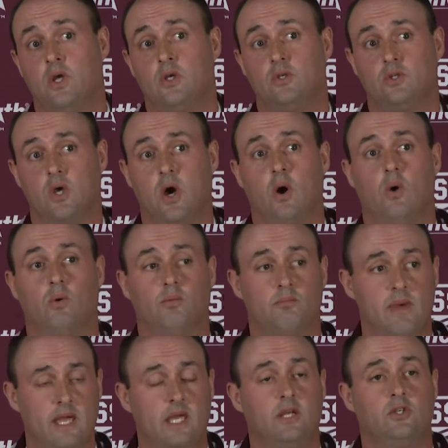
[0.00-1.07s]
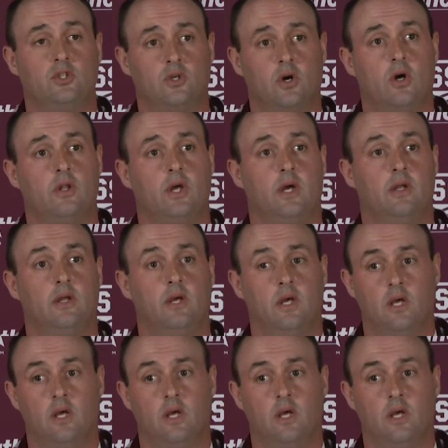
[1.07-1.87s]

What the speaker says: so making sure that